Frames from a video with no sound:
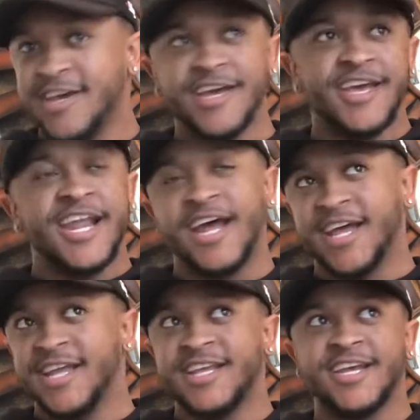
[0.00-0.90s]

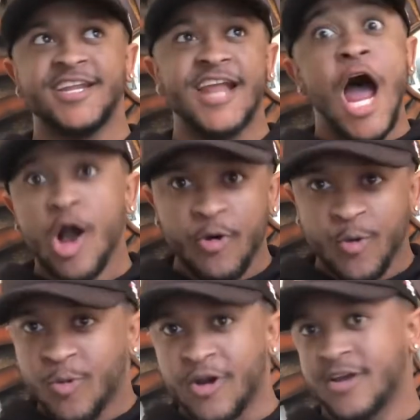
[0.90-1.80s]
And then I'll go to
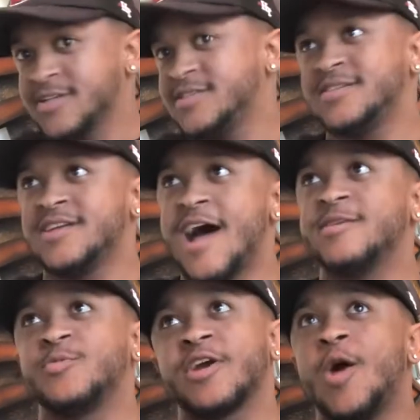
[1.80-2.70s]
work because I was
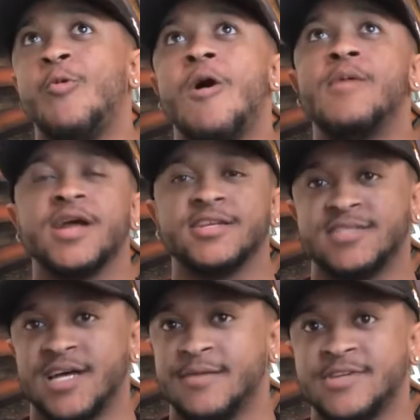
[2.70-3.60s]
working at Walmart at the
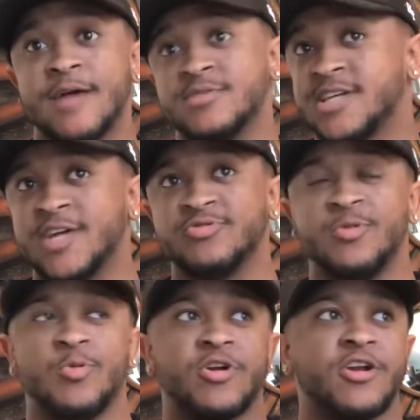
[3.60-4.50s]
time, so I was scheduled to
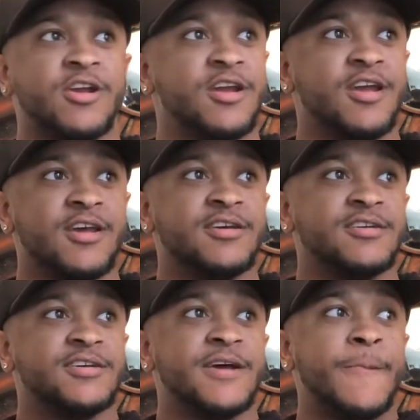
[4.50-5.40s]
work.
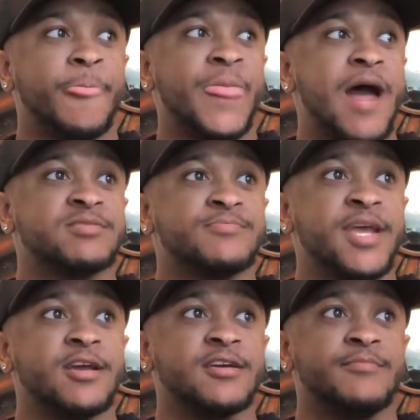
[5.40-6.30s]
I was
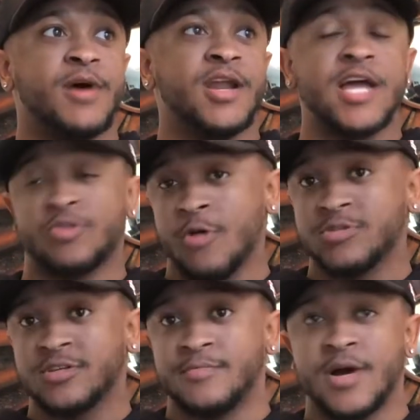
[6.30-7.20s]
making good money. I thought it was
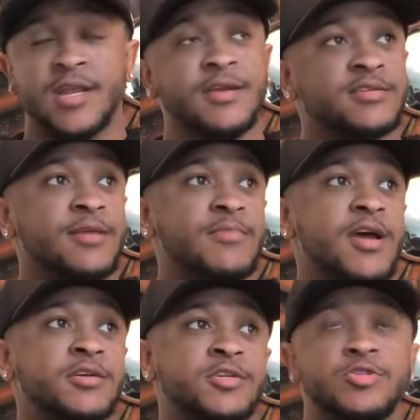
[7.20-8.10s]
good money, so I'm
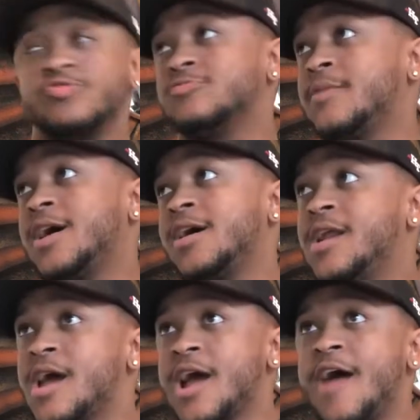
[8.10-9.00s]
like, shoot, man,
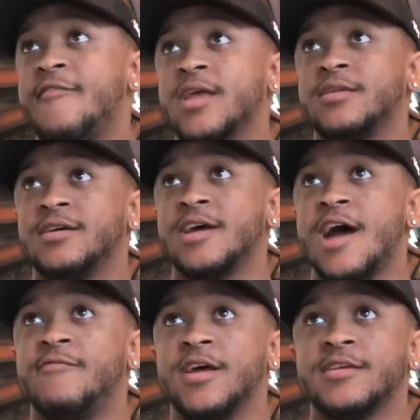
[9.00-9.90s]
like I'd
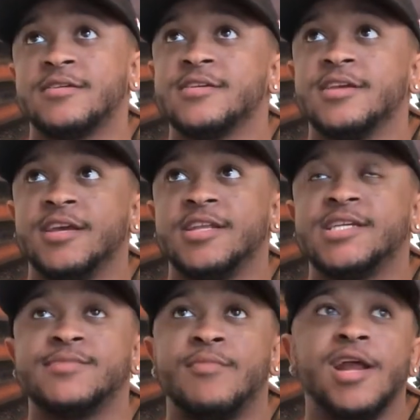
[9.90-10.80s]
rather get this
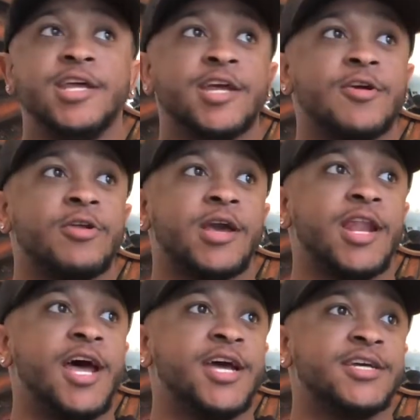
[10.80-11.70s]
money than go to
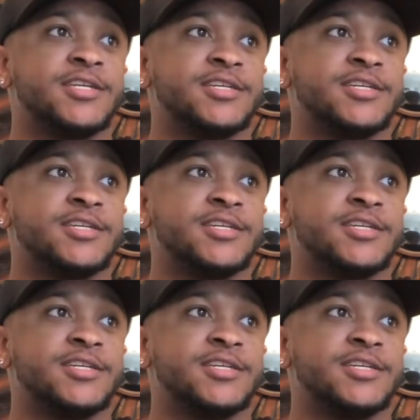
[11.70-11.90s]
class.